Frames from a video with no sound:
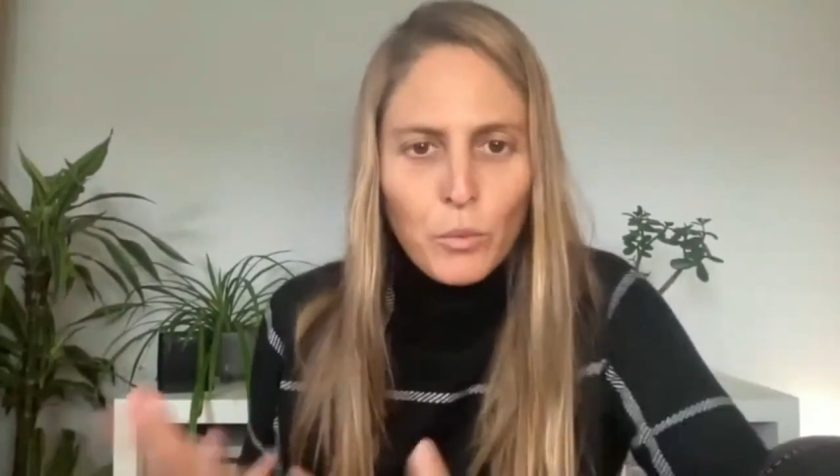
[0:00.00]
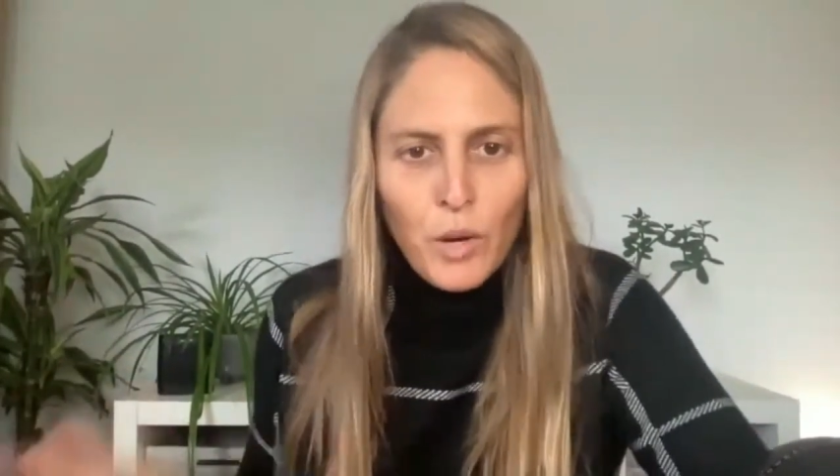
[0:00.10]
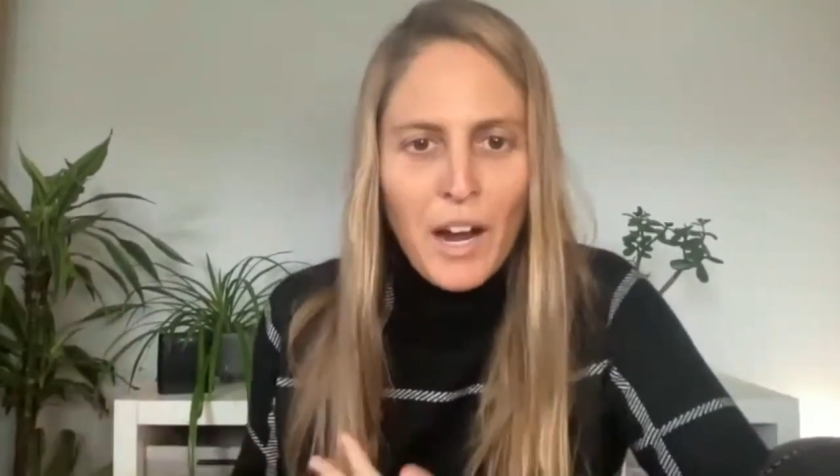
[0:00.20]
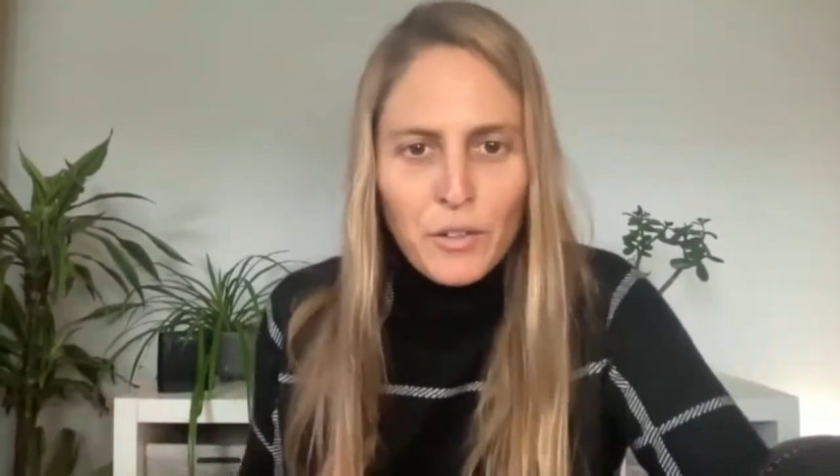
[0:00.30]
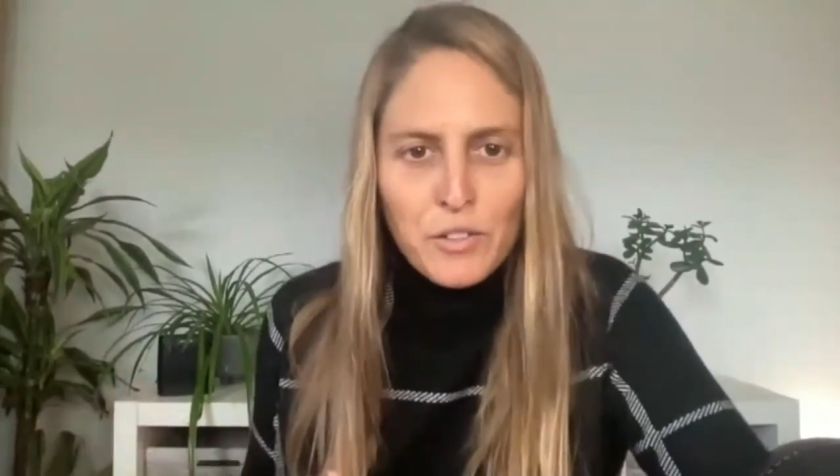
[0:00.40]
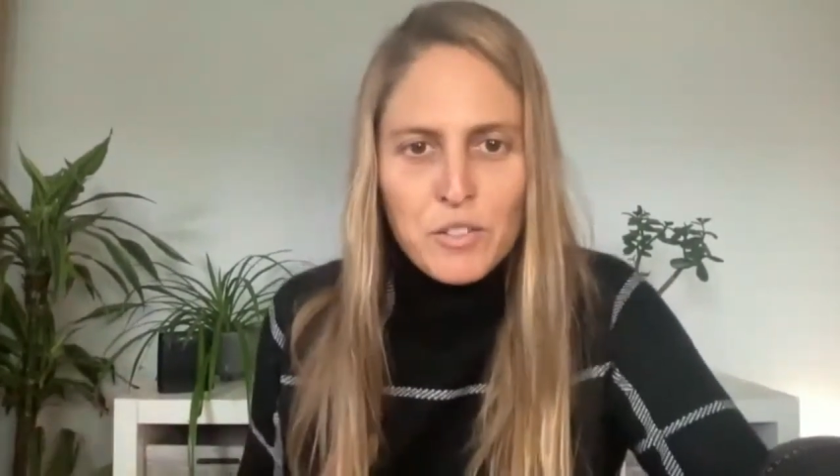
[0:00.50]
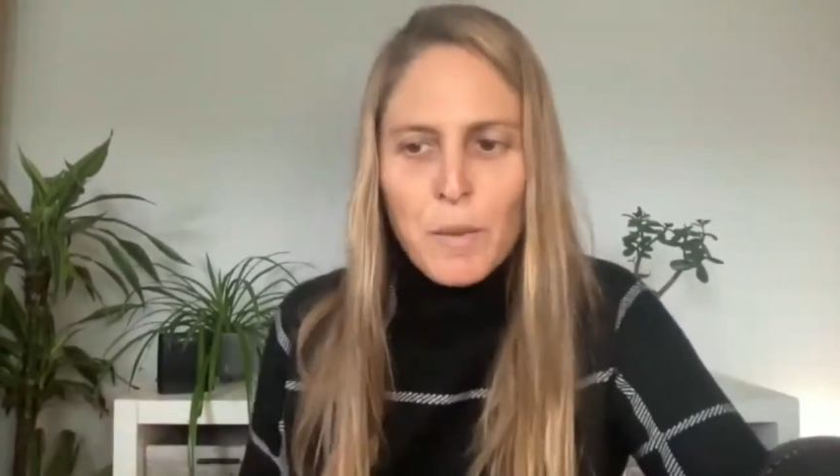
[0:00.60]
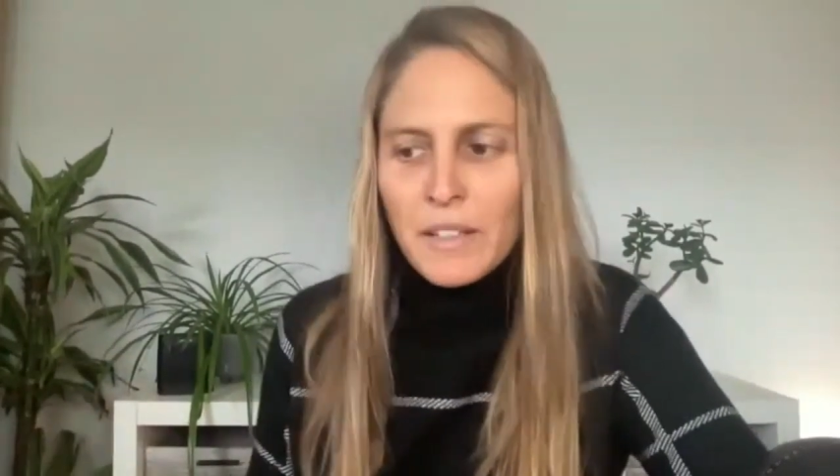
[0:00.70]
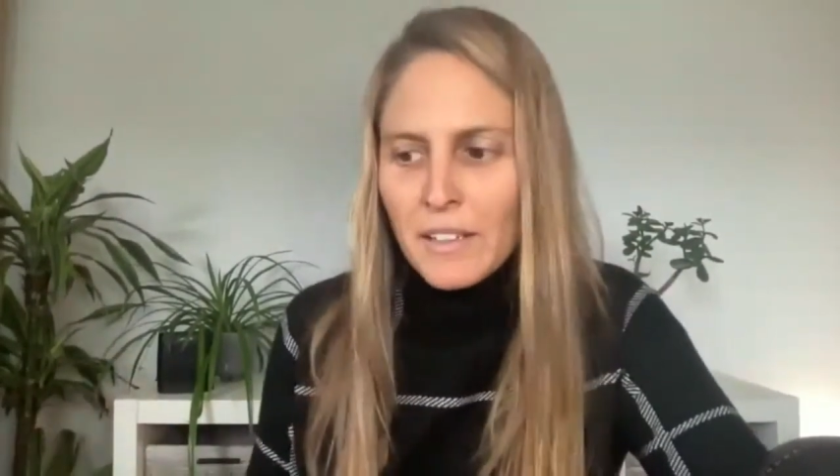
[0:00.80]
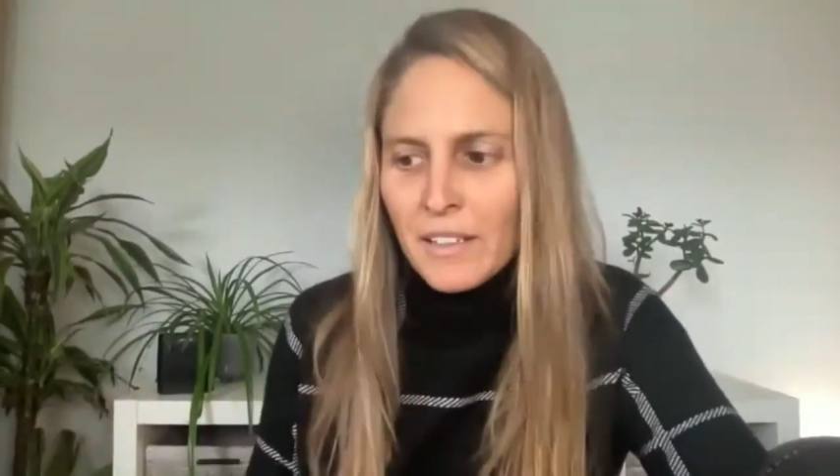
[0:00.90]
how you're
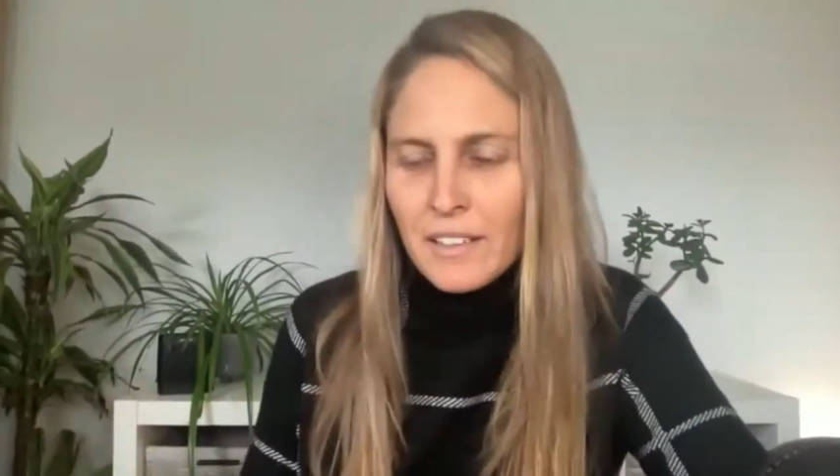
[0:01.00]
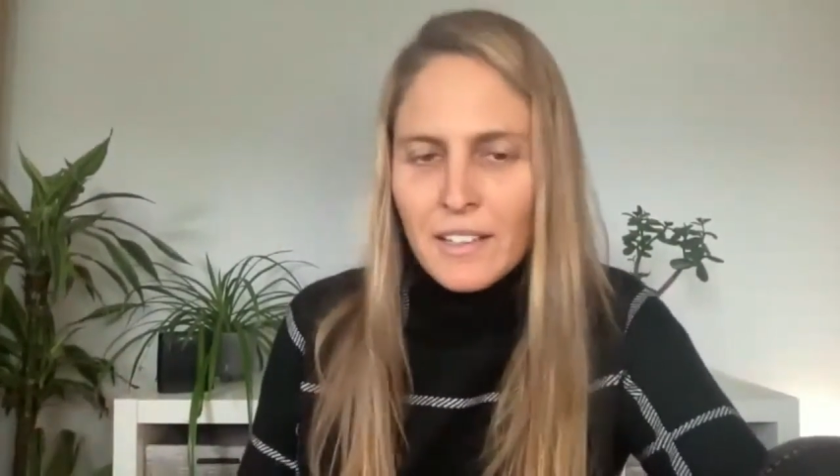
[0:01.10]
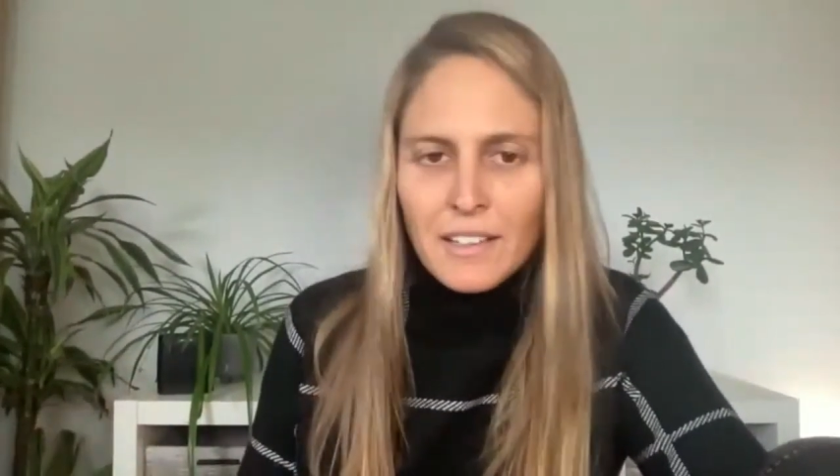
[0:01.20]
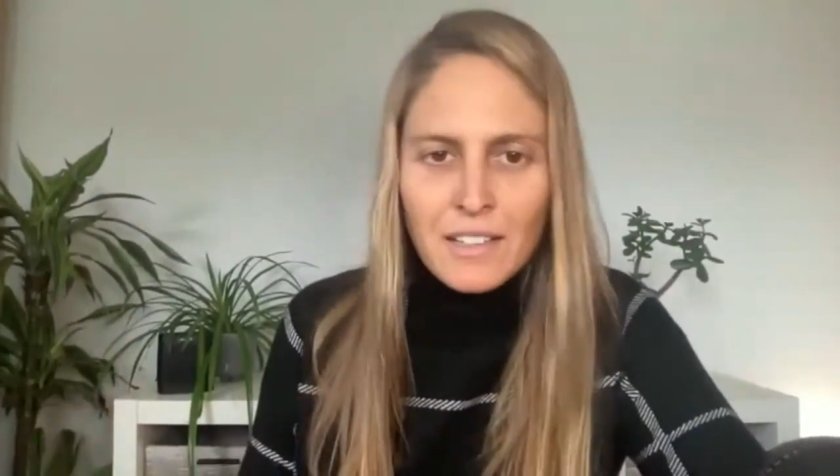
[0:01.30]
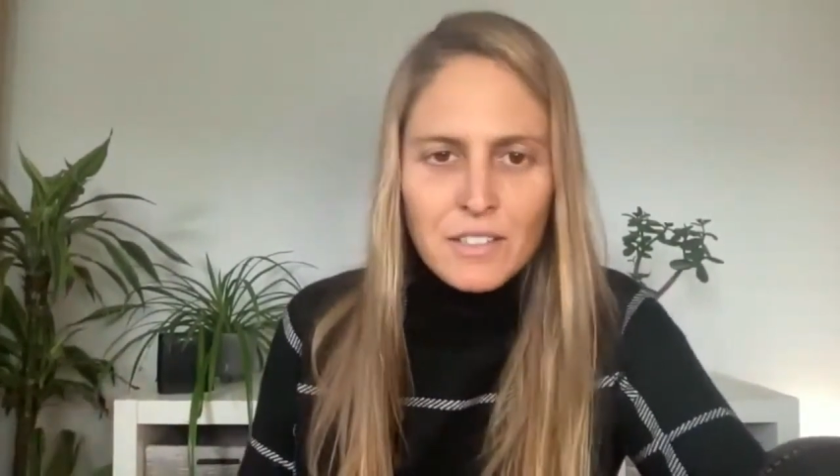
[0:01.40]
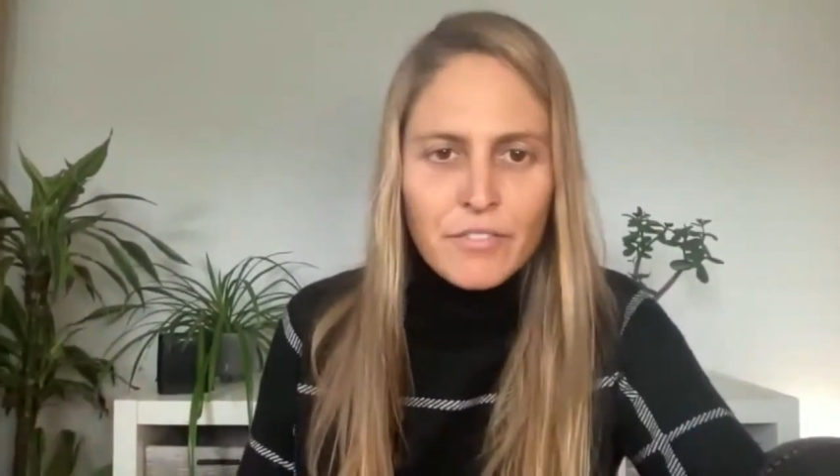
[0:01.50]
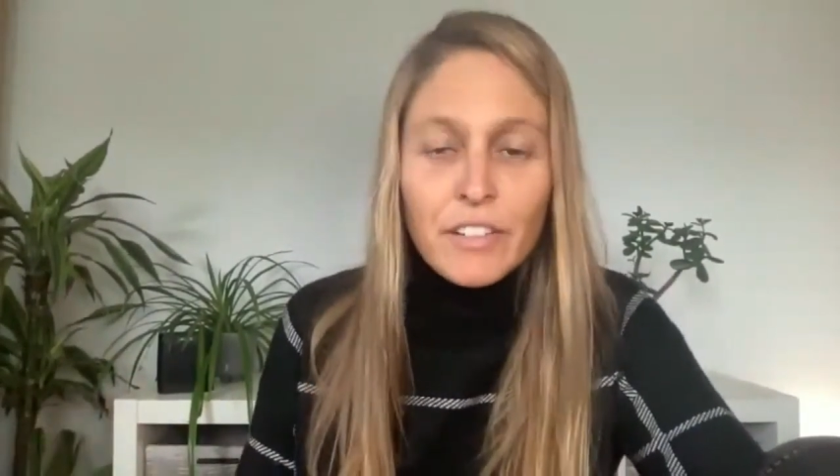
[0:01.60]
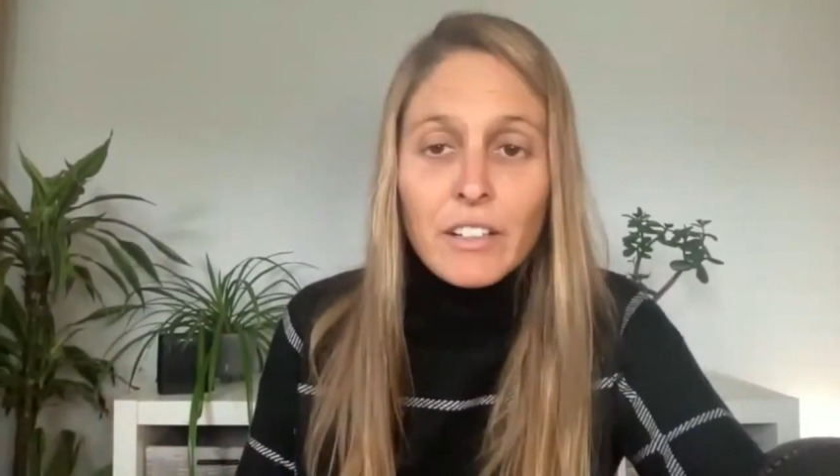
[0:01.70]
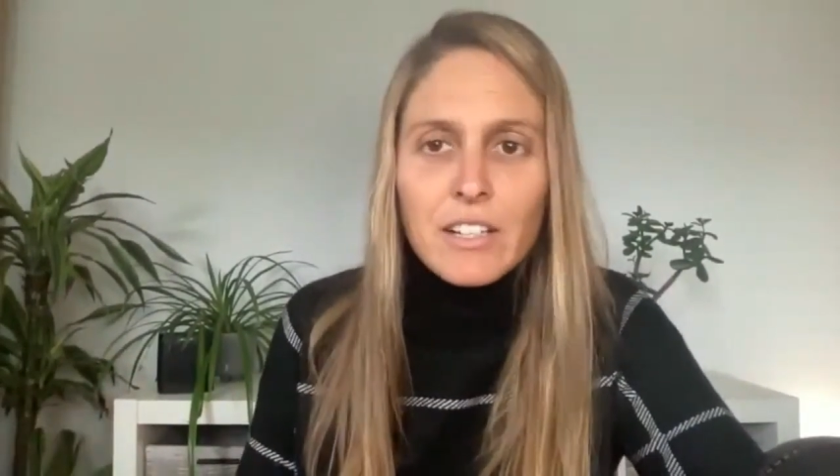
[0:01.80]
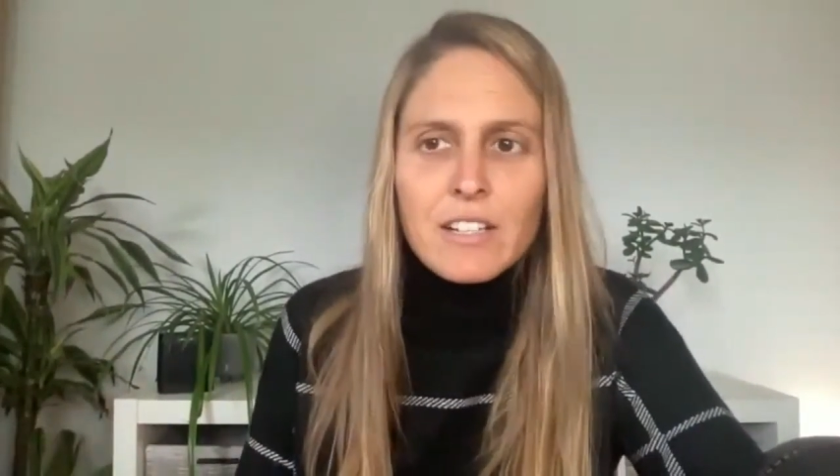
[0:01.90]
spending. And that's a
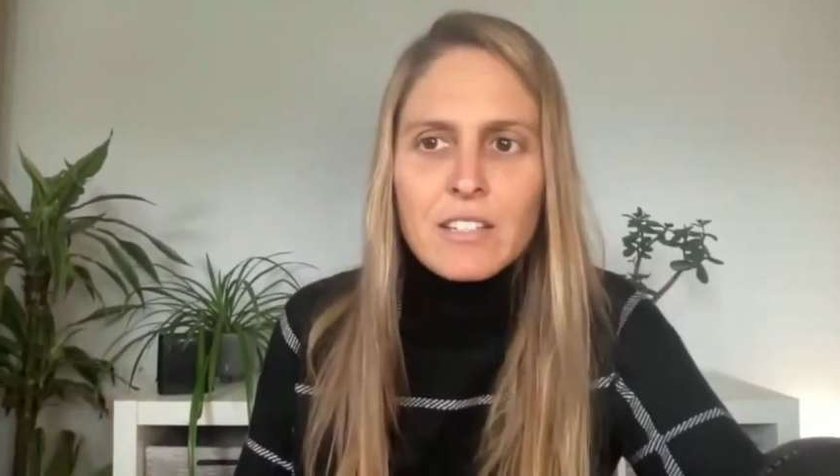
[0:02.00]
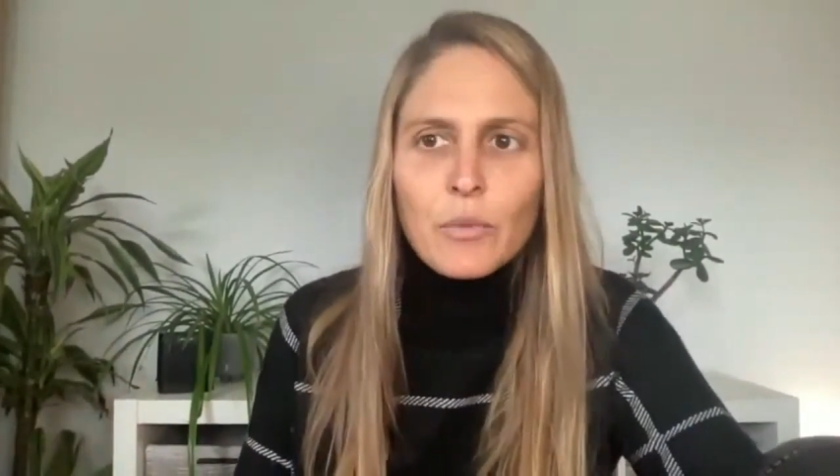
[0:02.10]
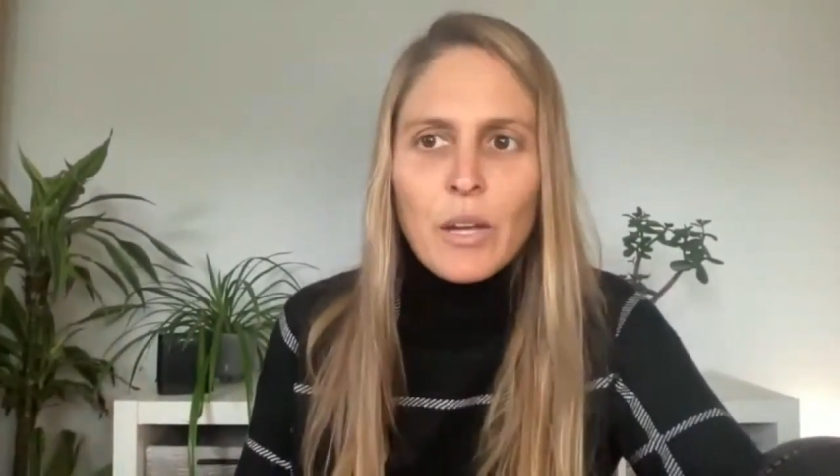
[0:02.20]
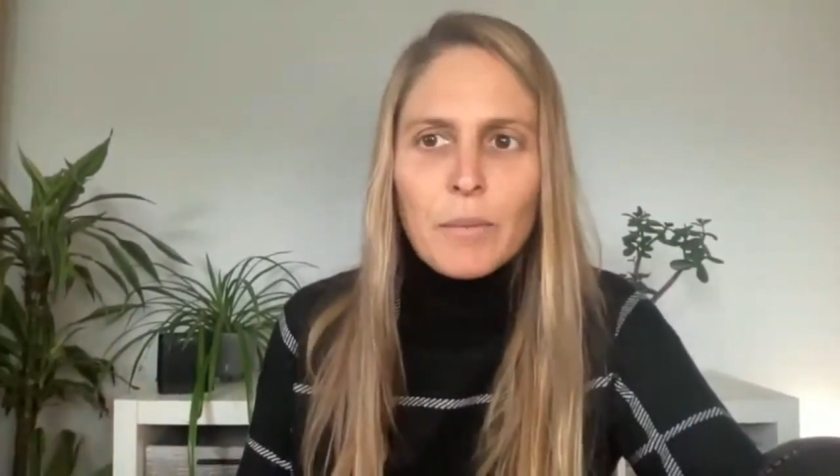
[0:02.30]
very easy way,